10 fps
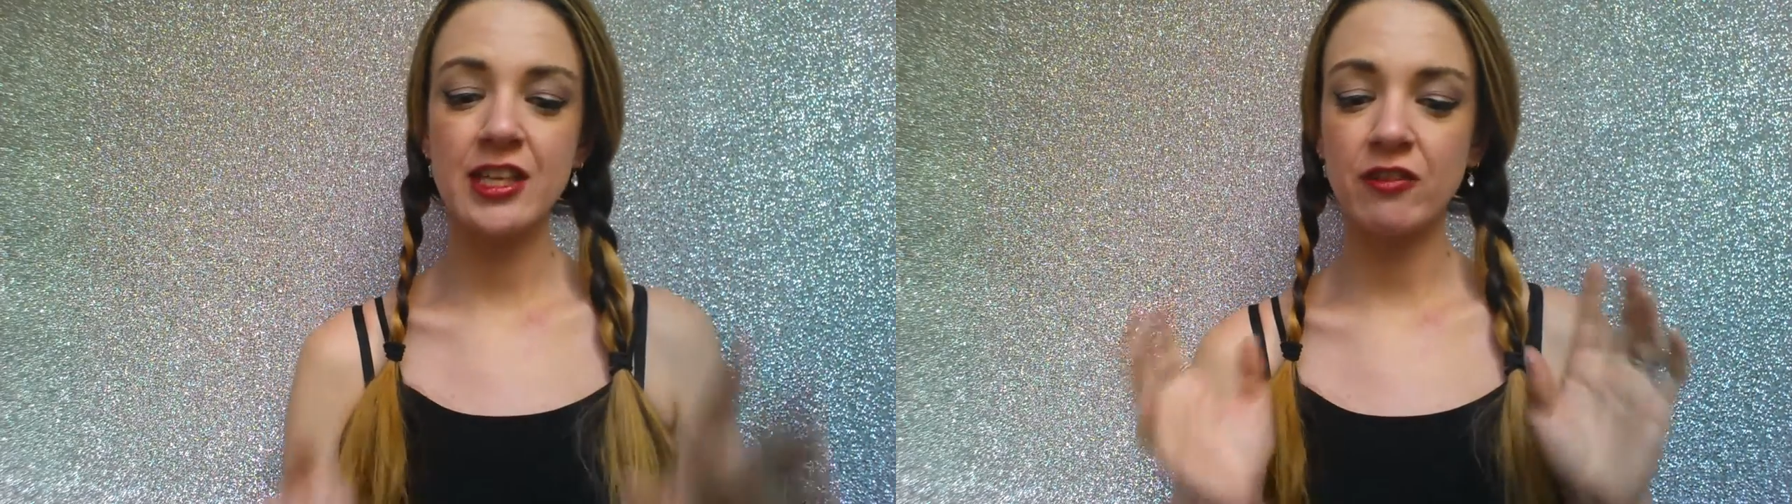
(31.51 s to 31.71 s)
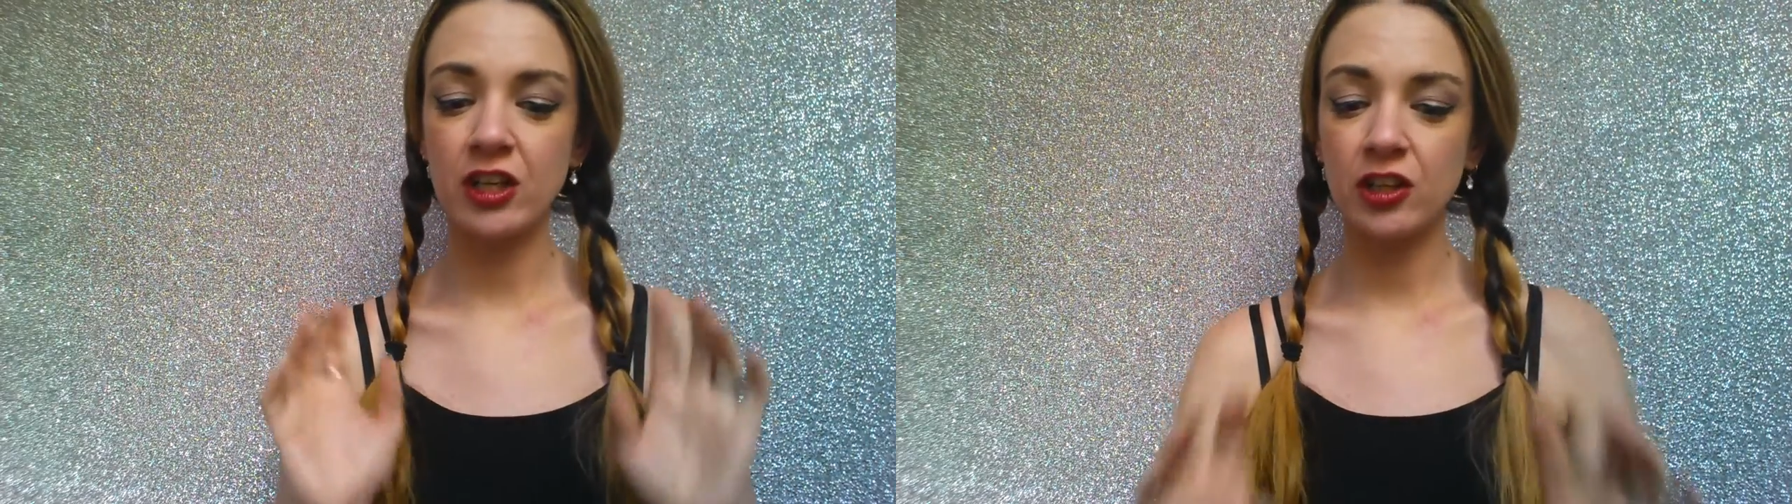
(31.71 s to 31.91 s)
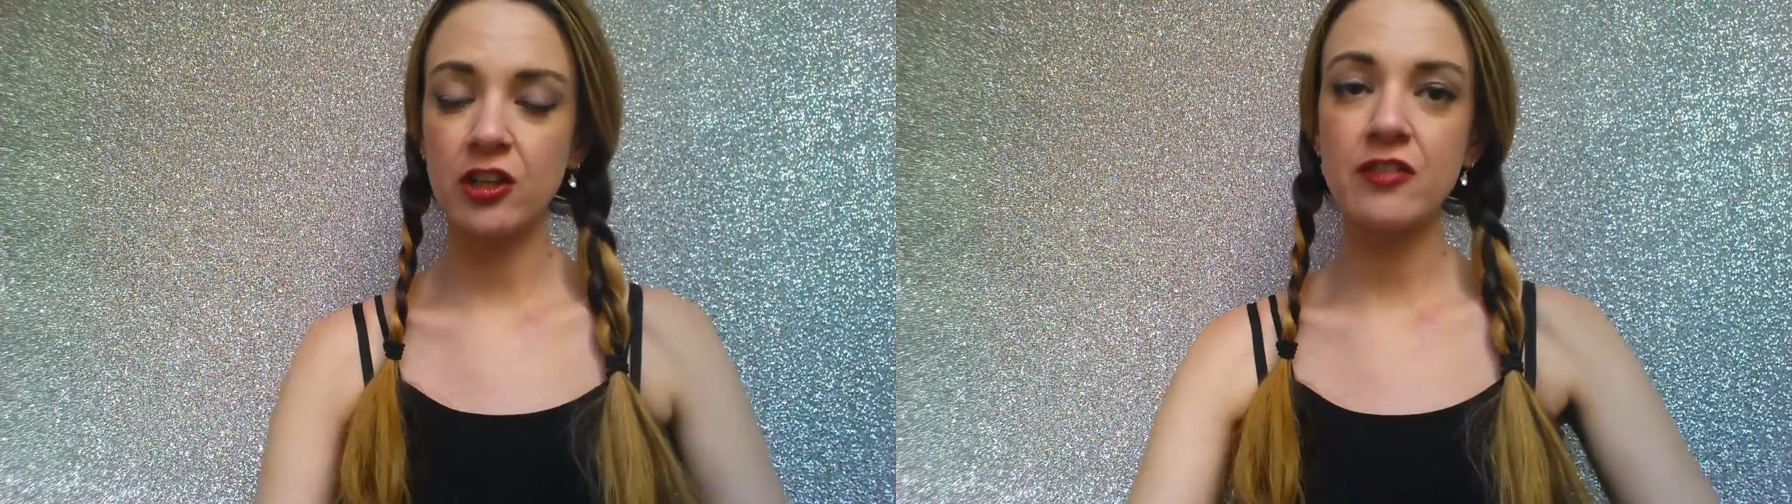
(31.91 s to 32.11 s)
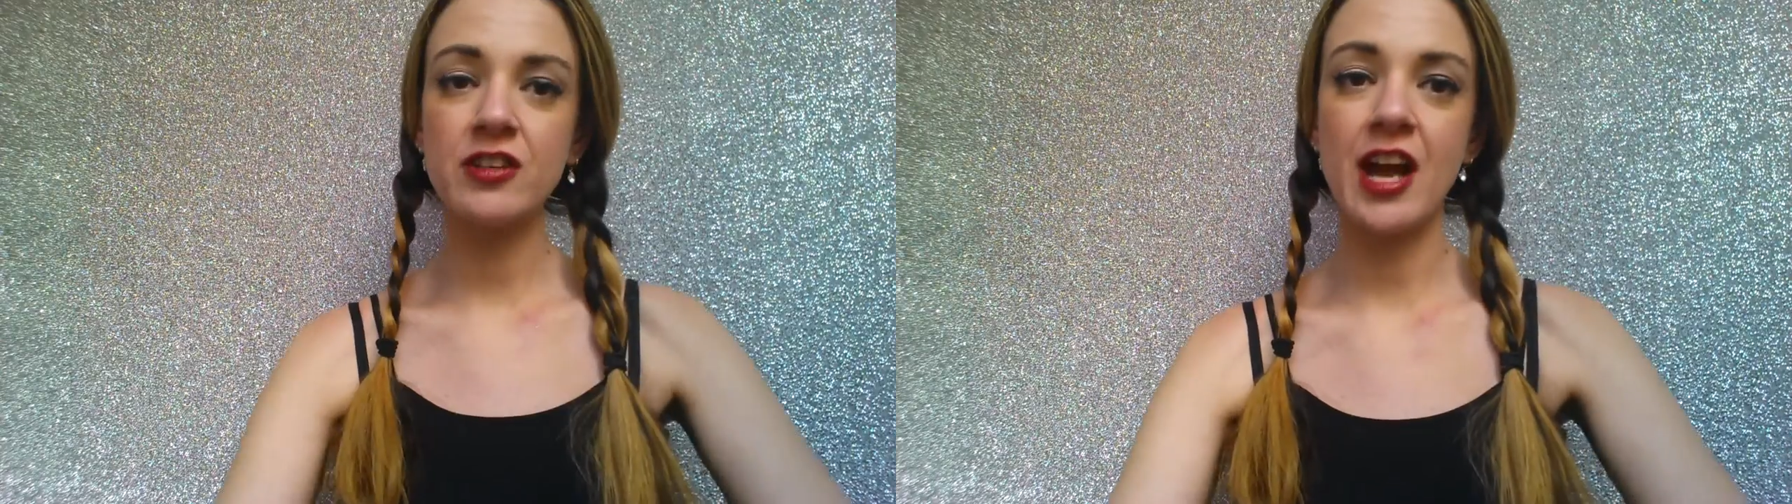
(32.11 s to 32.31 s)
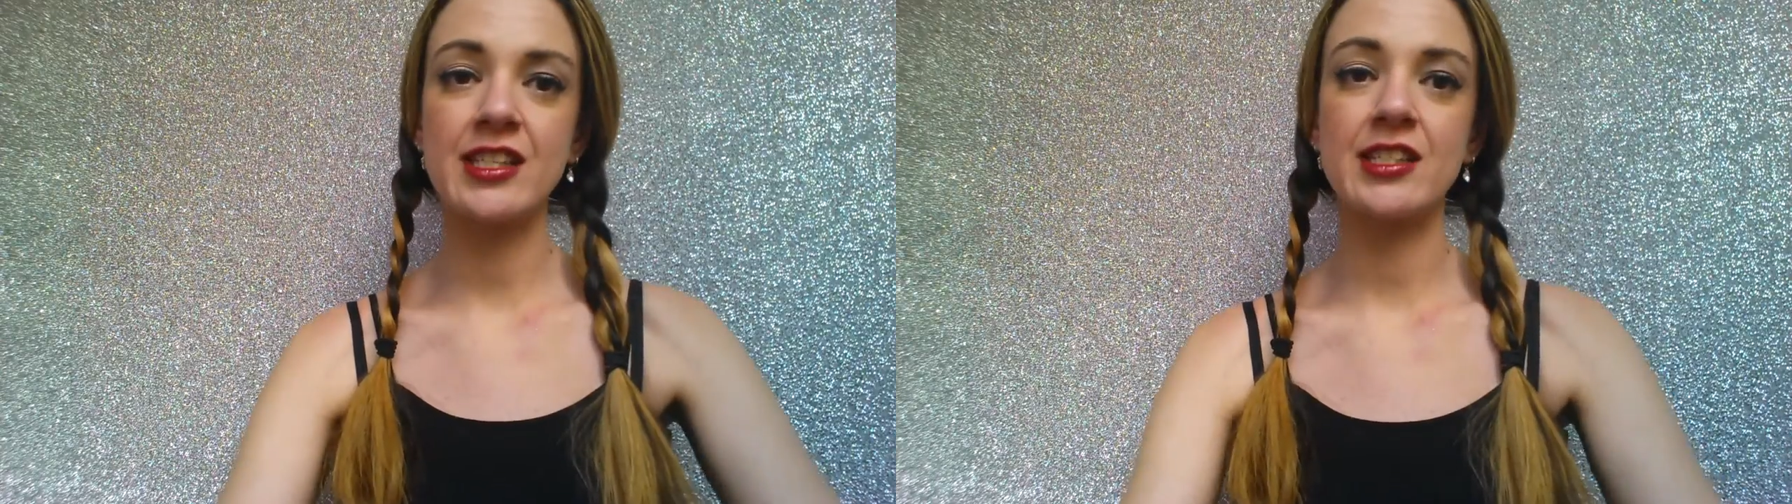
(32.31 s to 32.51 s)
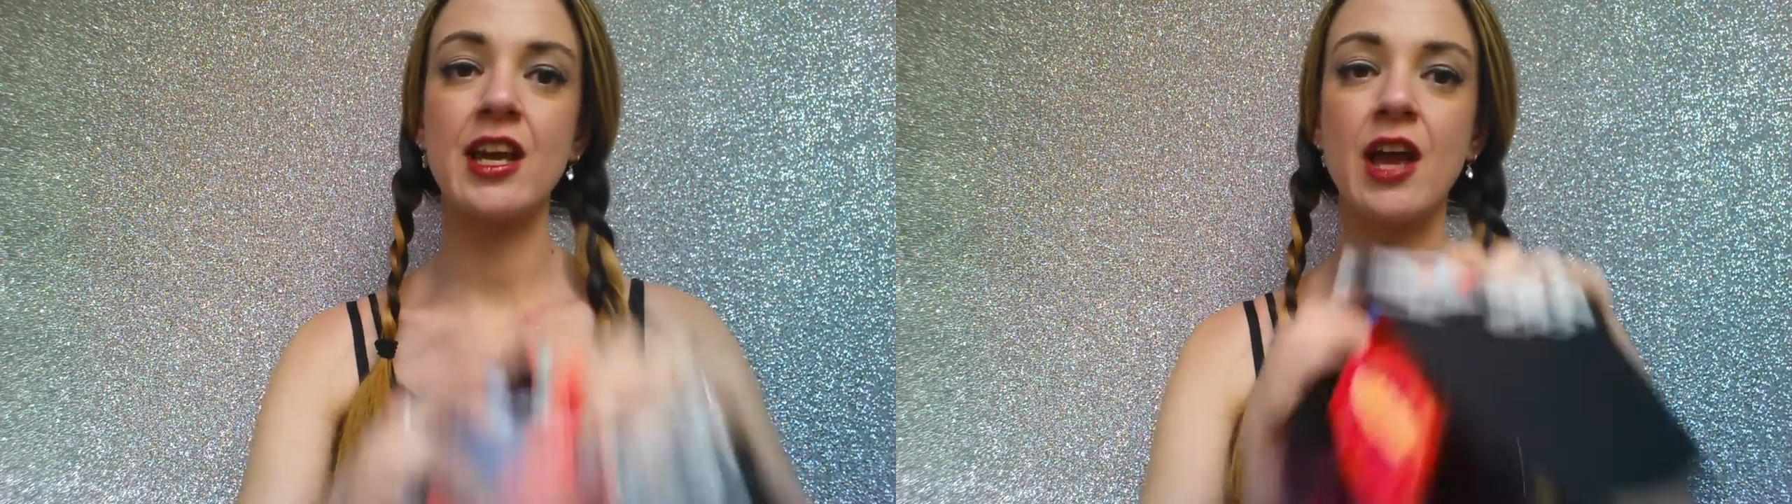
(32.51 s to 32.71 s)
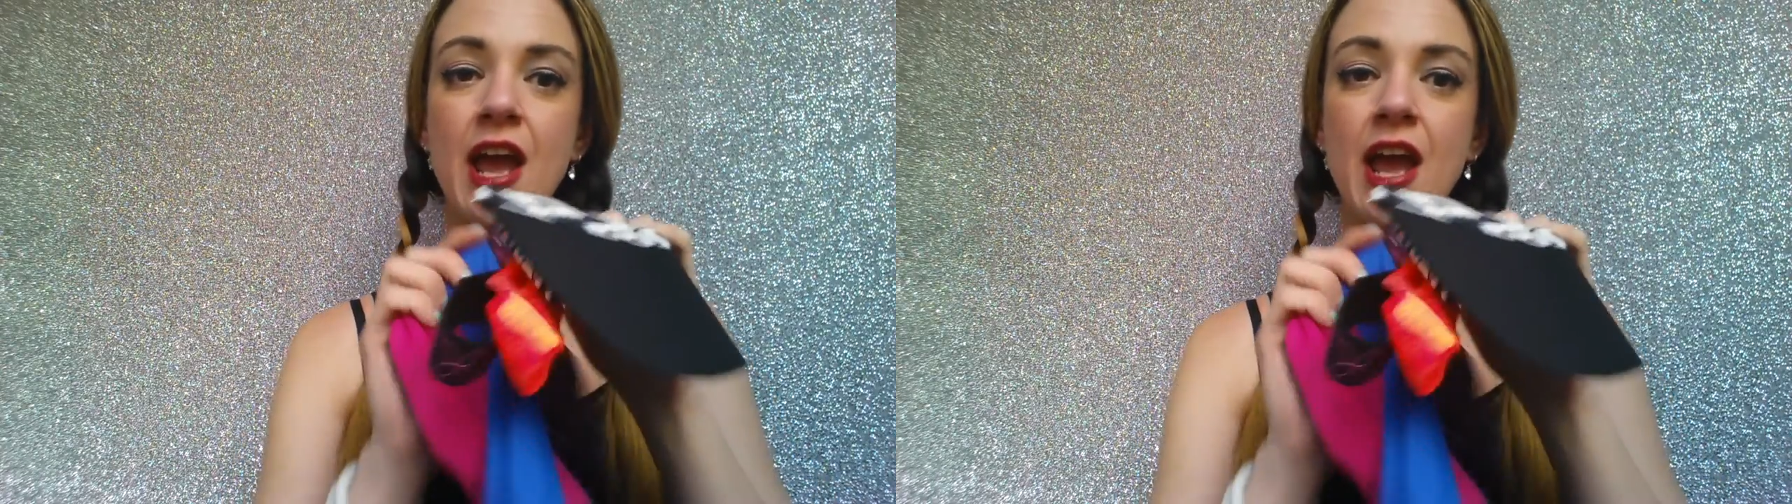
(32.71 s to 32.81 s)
They've got a lot of nice